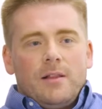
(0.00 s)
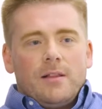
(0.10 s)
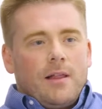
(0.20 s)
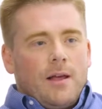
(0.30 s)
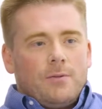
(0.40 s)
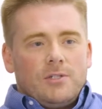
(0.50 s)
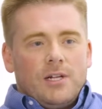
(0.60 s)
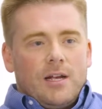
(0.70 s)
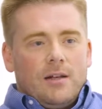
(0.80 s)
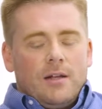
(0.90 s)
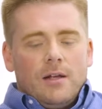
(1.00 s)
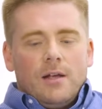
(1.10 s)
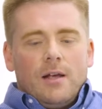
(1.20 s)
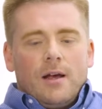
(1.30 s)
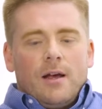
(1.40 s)
the language yet,
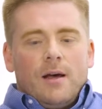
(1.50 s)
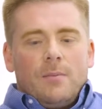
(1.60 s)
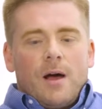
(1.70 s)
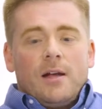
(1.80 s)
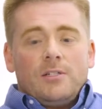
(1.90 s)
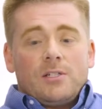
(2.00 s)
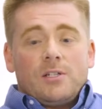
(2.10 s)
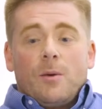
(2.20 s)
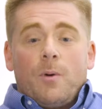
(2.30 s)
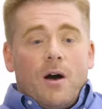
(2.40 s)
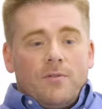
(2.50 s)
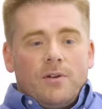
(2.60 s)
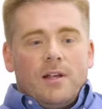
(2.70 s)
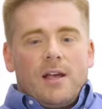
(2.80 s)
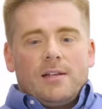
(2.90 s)
I just saw poverty.